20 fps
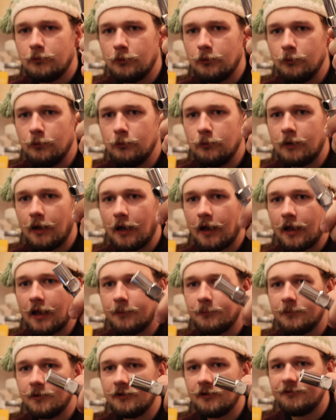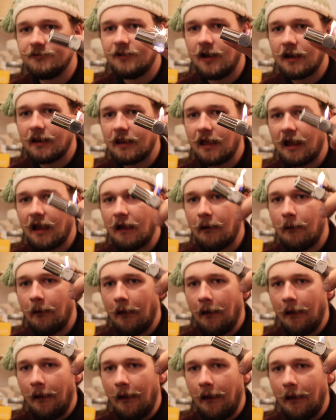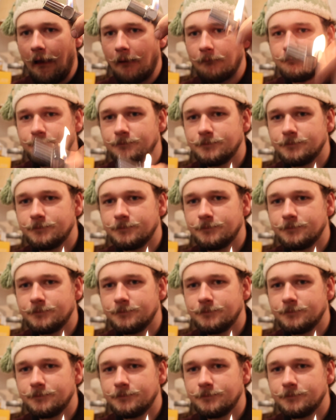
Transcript: Luke, I am your father. Ah.